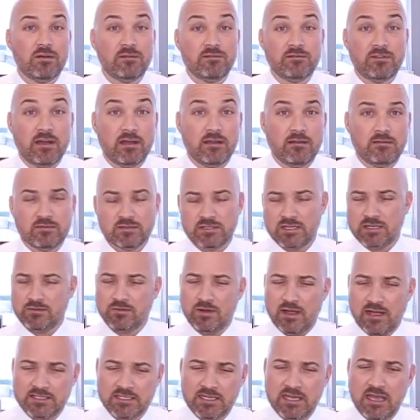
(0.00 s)
In fact, it was like,
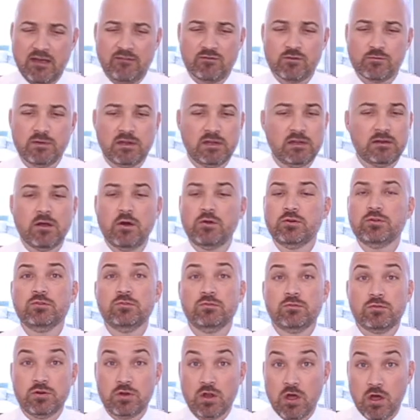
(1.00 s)
well, has he ever been an
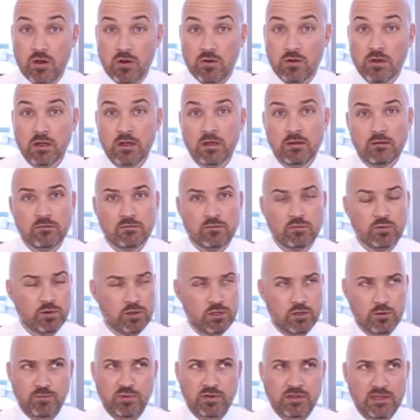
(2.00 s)
owner? No. Will
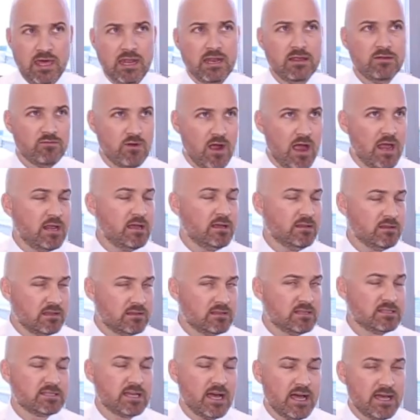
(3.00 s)
you put that in writing that
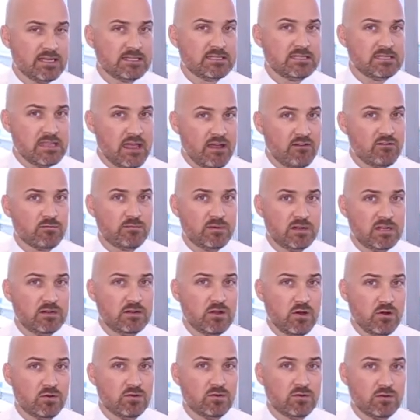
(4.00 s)
this guy has never been an
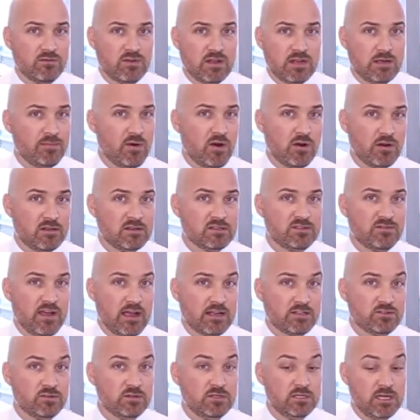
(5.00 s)
owner of any part of this
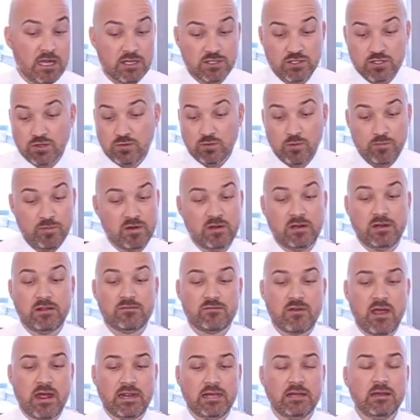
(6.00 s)
factory? Yeah, sure, we'll put it in
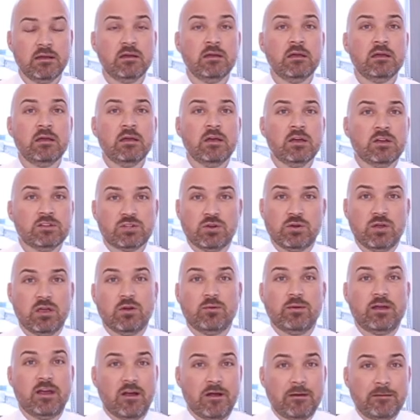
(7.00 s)
writing. So here
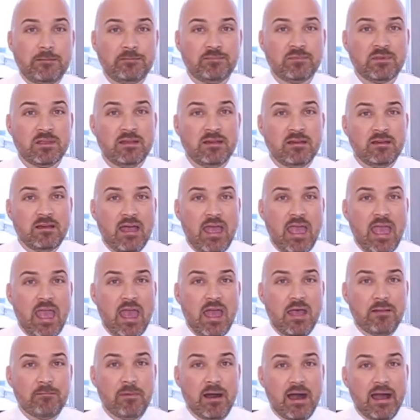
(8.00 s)
we are.
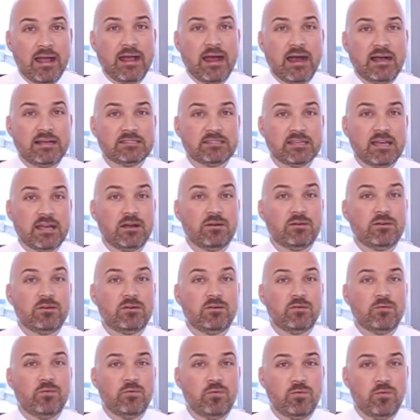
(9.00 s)
And my guy's like,
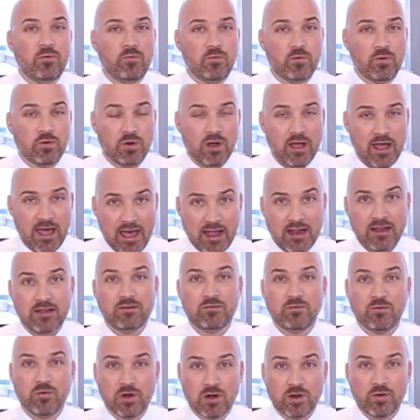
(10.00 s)
well, heck,
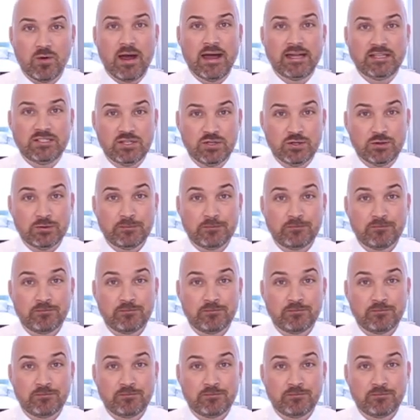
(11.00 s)
what do I do?